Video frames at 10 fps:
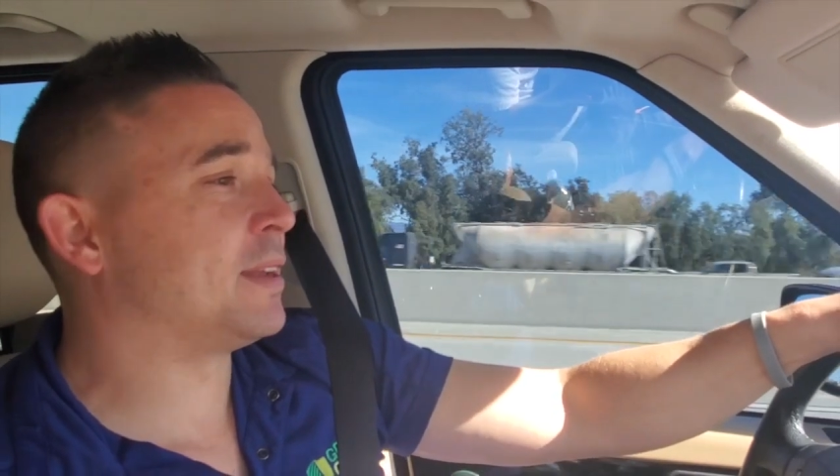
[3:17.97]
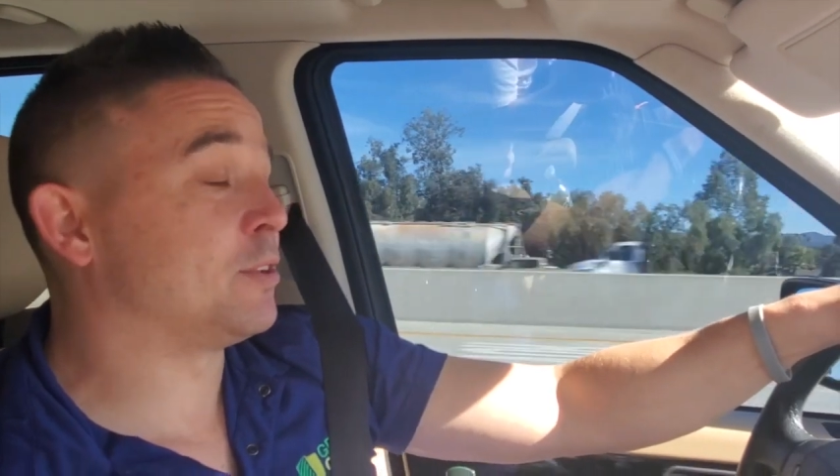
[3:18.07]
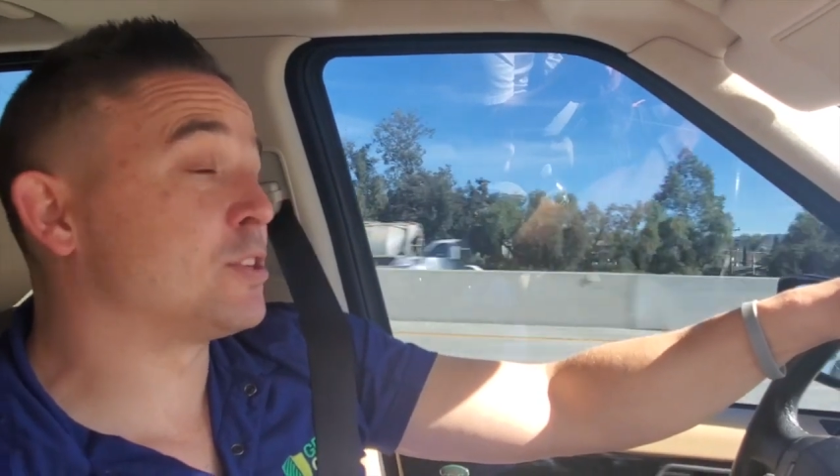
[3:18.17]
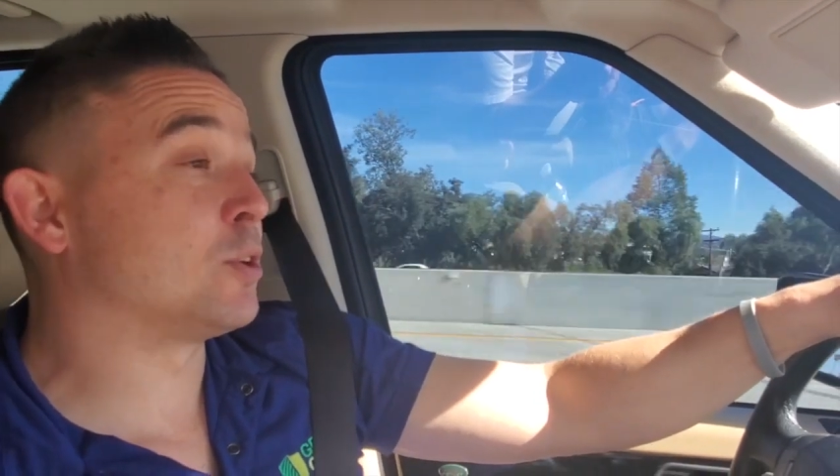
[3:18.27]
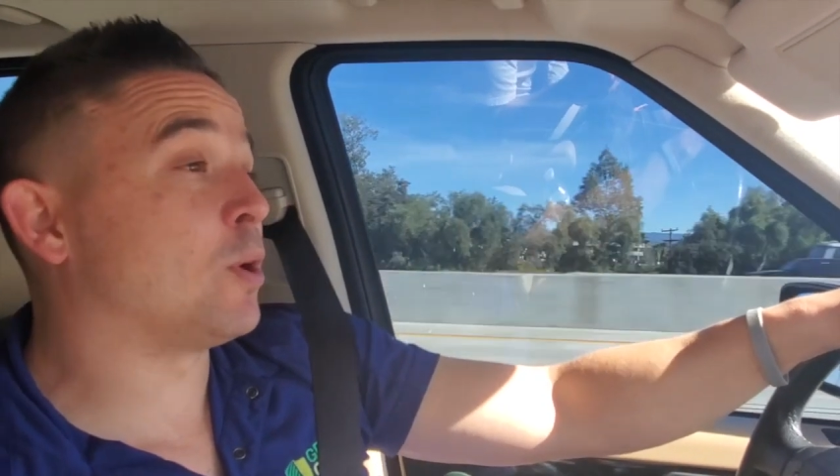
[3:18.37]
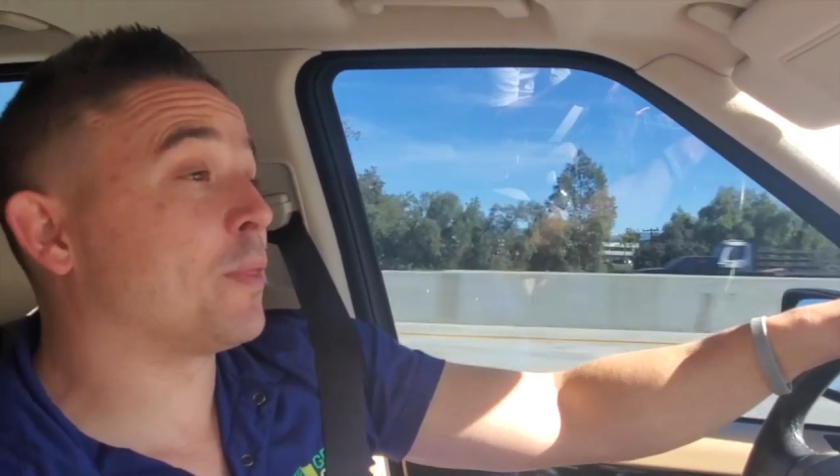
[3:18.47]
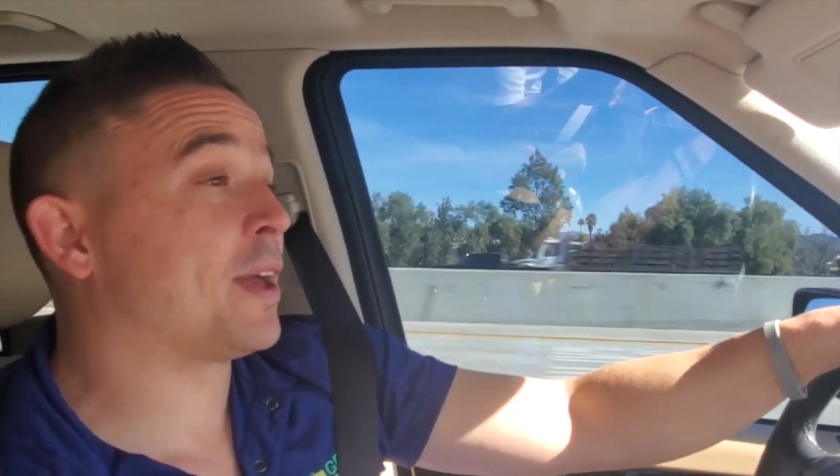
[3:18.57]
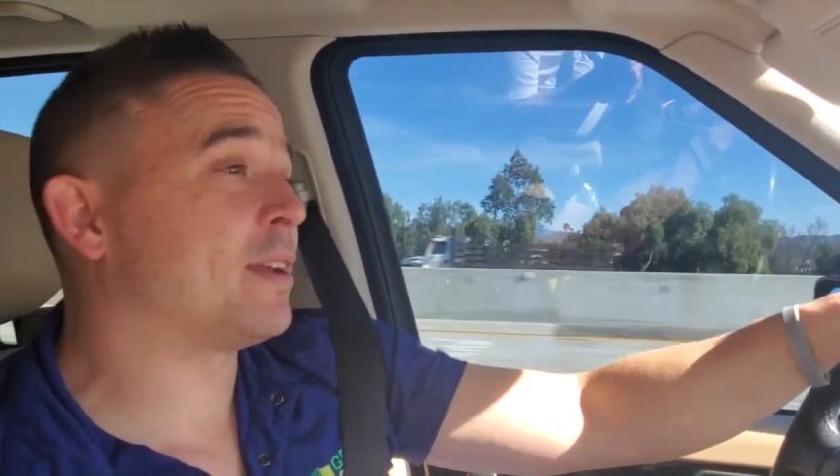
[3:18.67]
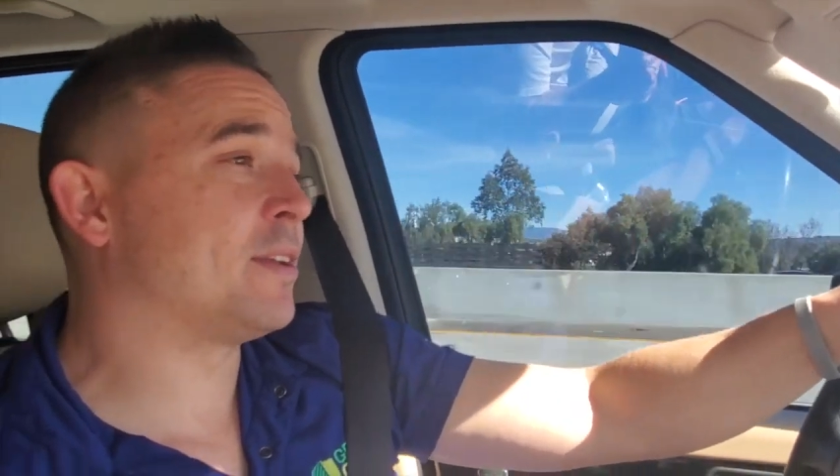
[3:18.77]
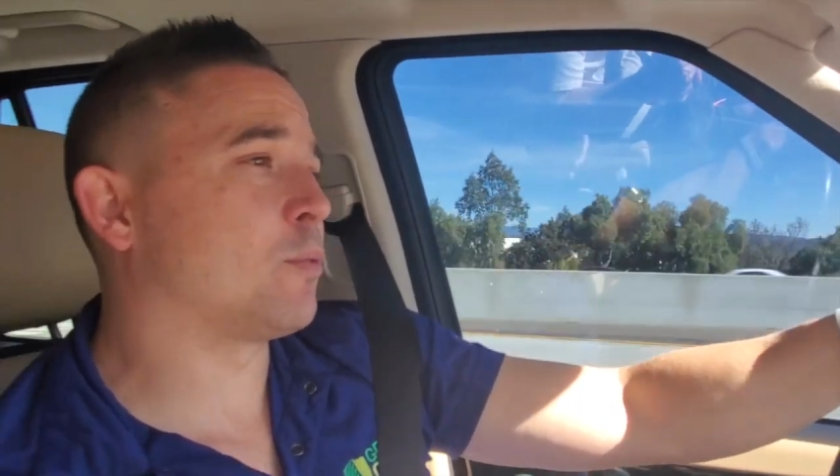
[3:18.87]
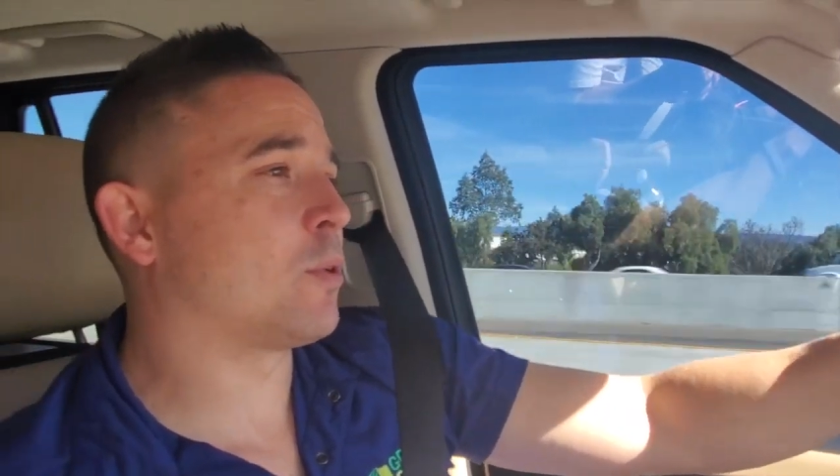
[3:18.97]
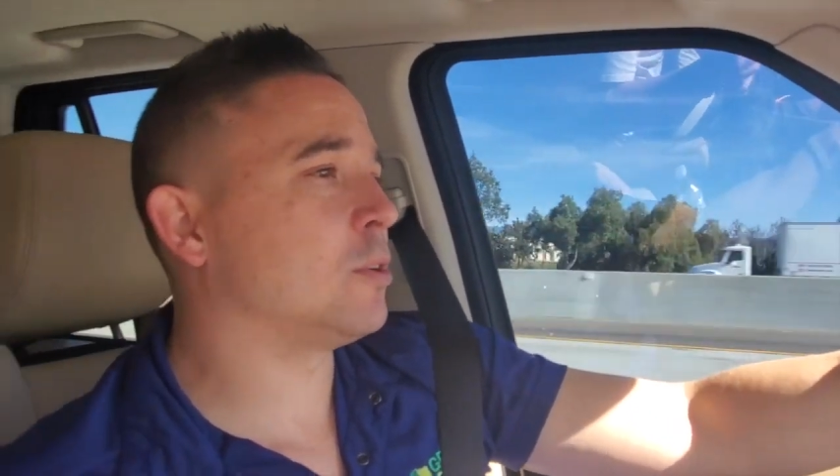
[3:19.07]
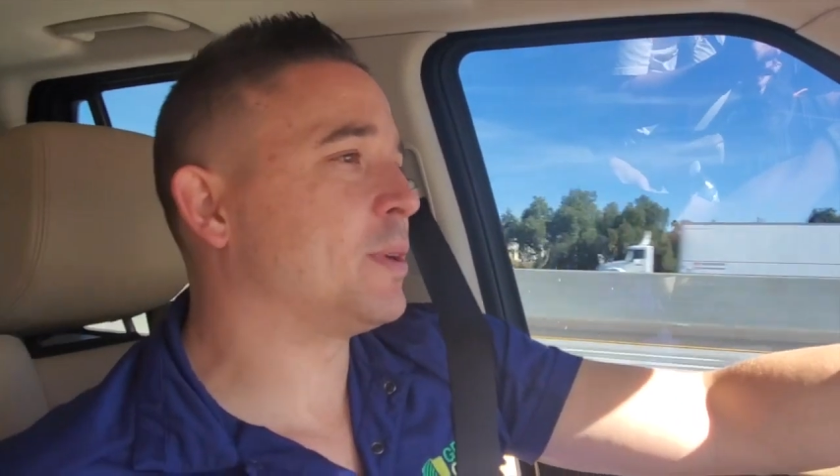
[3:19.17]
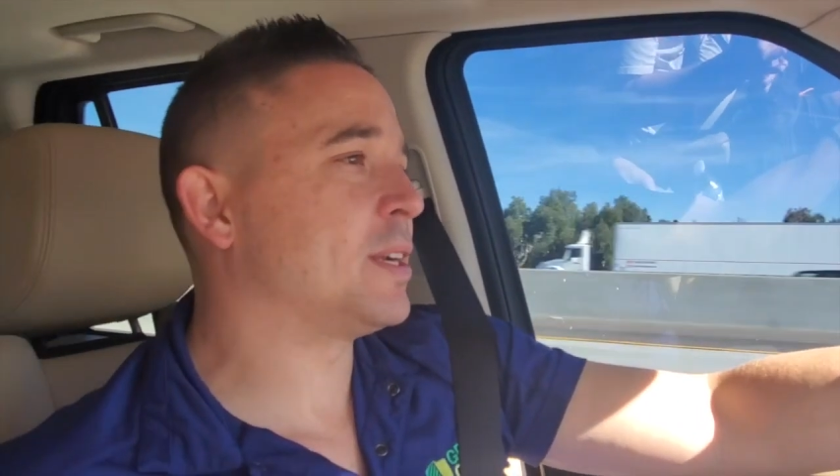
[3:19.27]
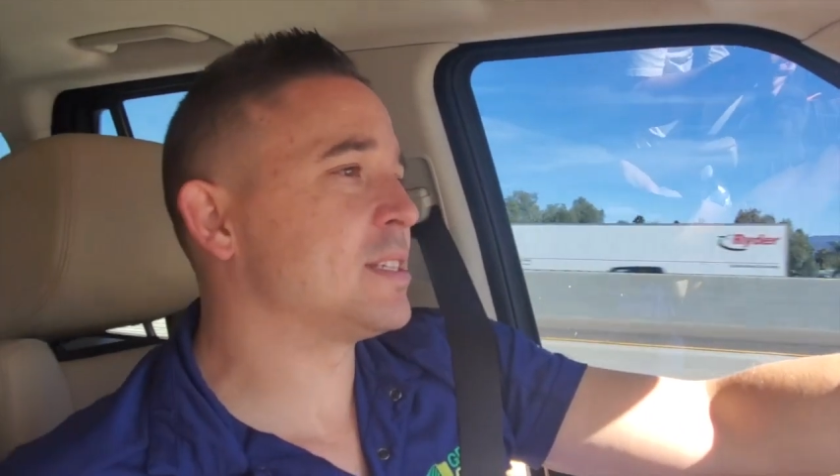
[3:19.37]
You still want that in your
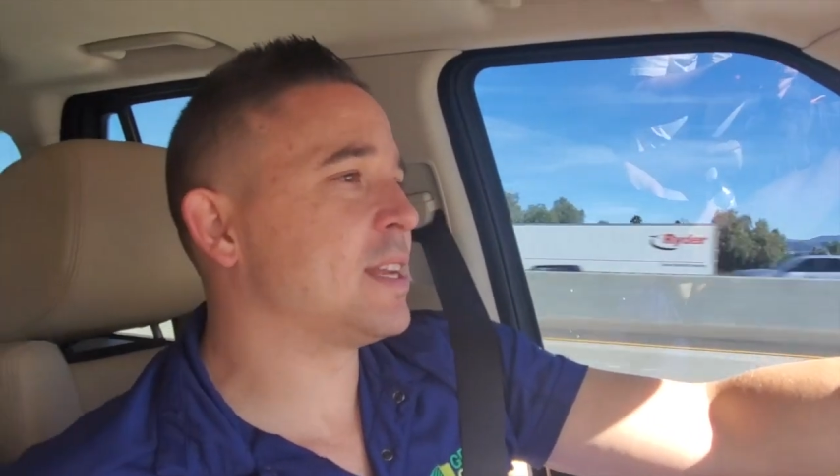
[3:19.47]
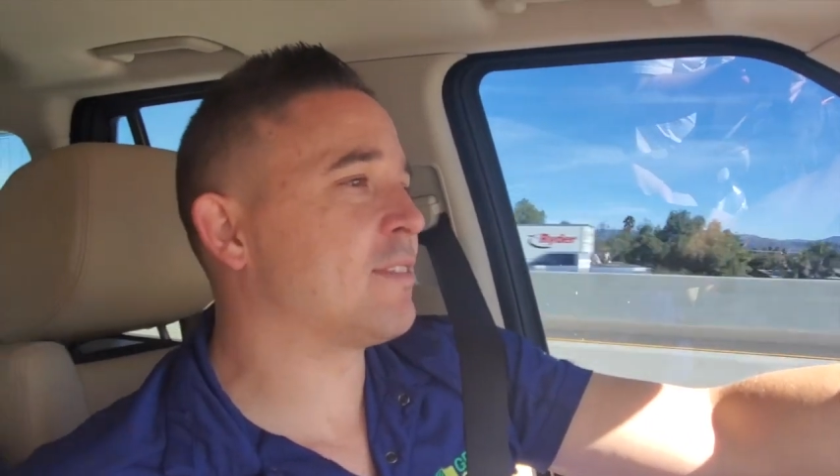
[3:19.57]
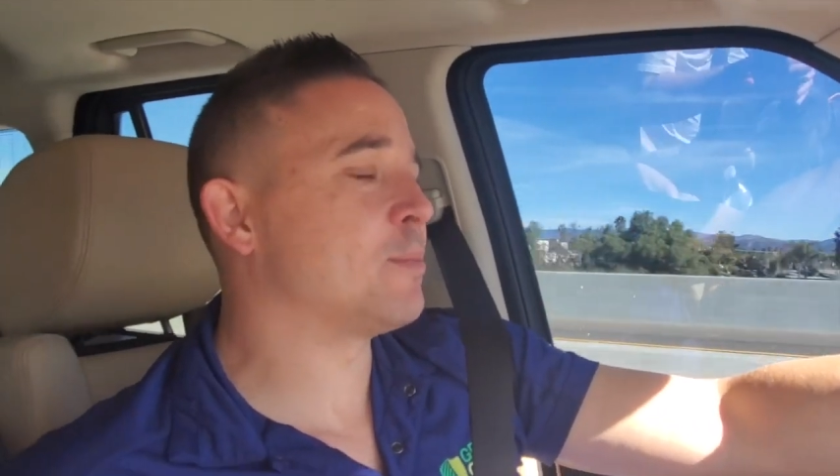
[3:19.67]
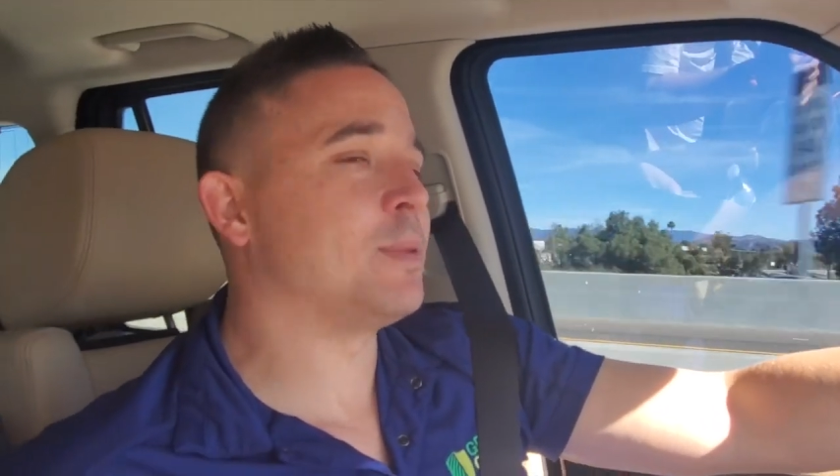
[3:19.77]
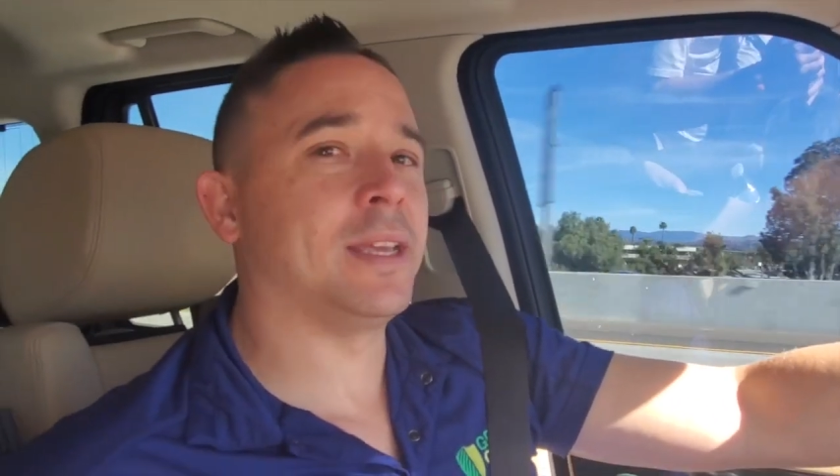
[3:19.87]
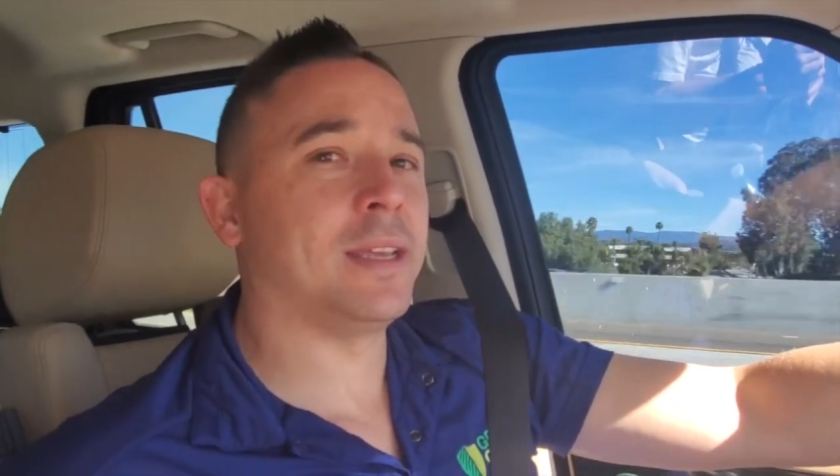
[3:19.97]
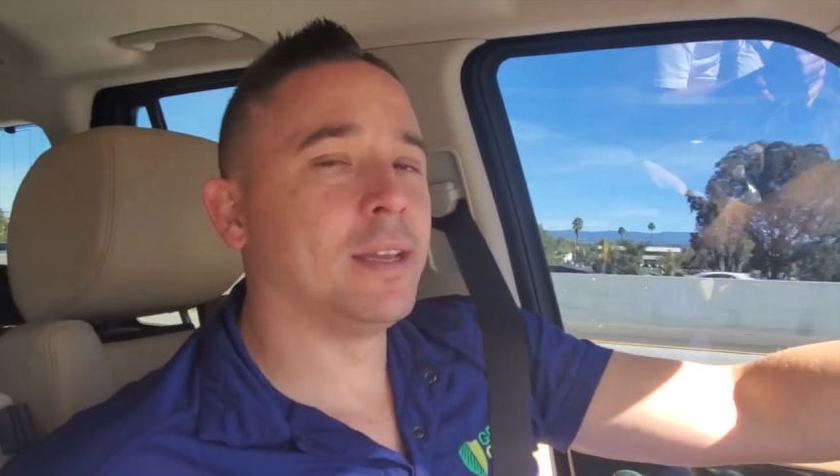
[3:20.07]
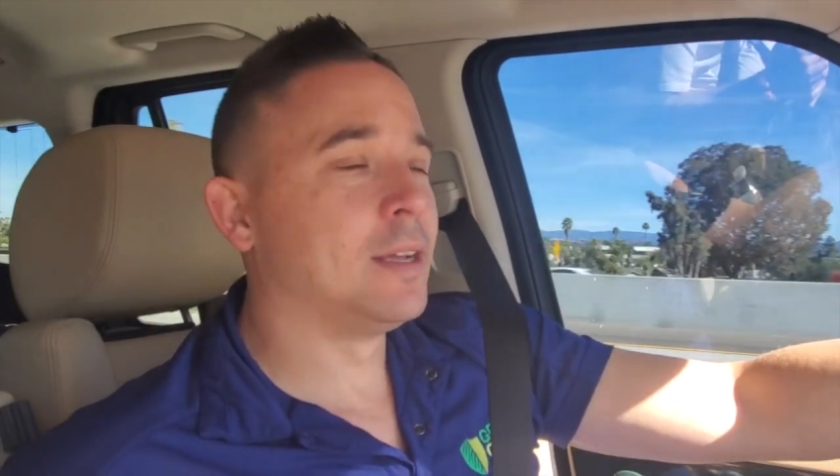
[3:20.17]
world, but it doesn't have to be